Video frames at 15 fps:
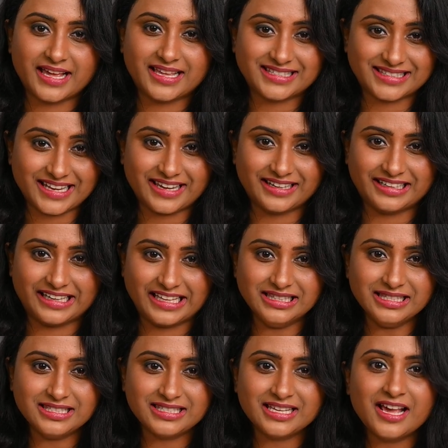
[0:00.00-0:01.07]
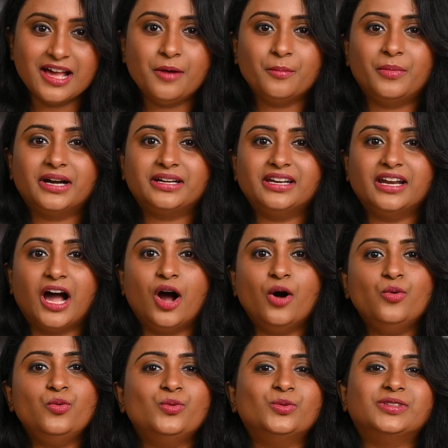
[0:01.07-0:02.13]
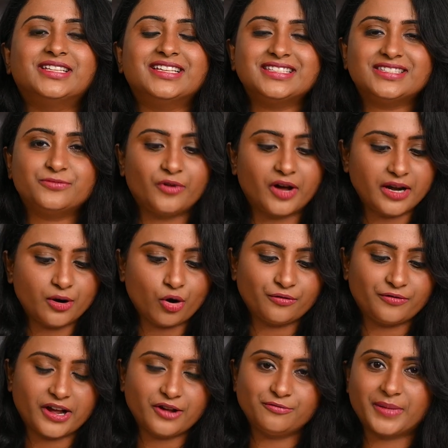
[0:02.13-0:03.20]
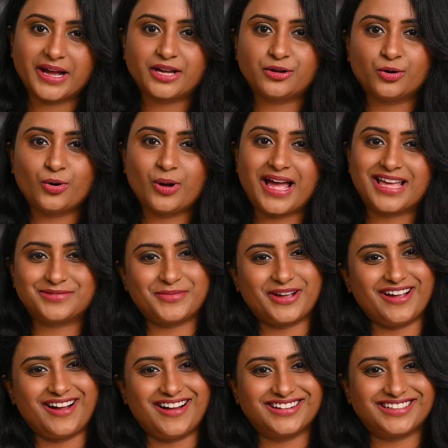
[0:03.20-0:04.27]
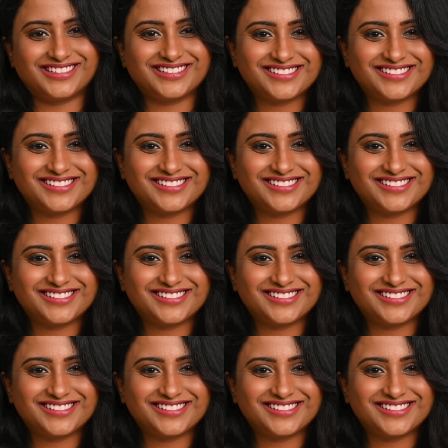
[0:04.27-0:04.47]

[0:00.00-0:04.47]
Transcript: S-line lens, but now this 105 micro has my heart.